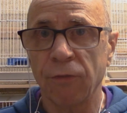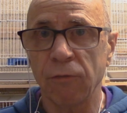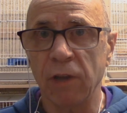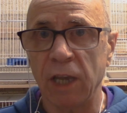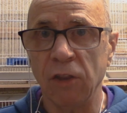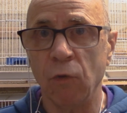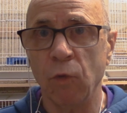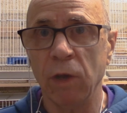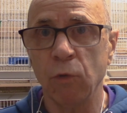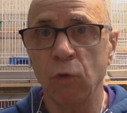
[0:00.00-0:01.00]
3 that
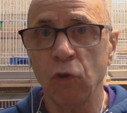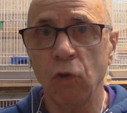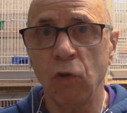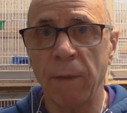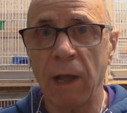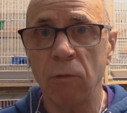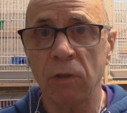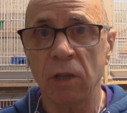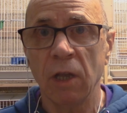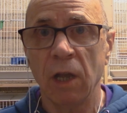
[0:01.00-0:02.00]
we will talk about
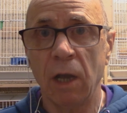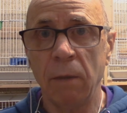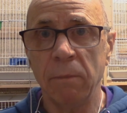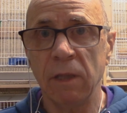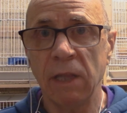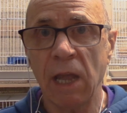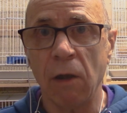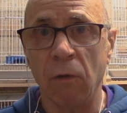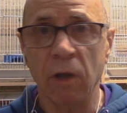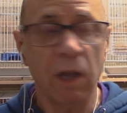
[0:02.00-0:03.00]

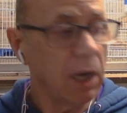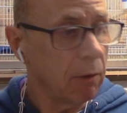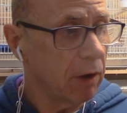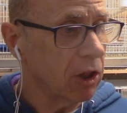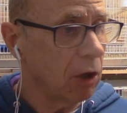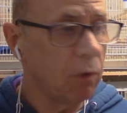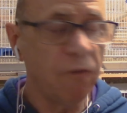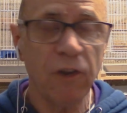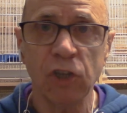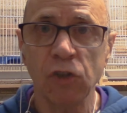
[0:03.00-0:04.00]
now. Anyway, so we'll
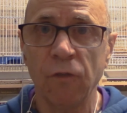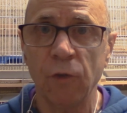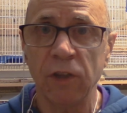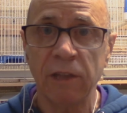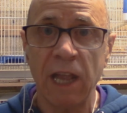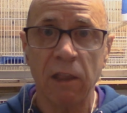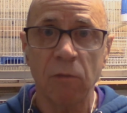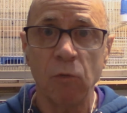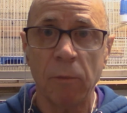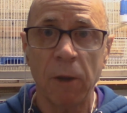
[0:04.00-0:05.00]
finish off with,
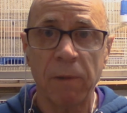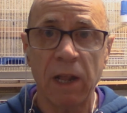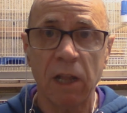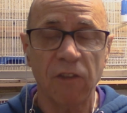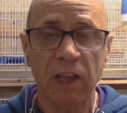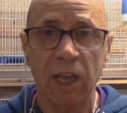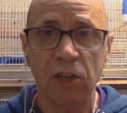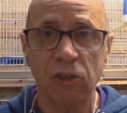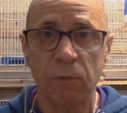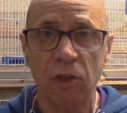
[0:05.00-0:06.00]
that's what my plans for
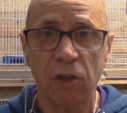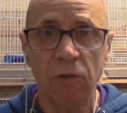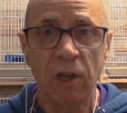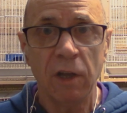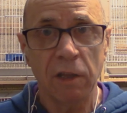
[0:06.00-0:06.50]
cage number 2.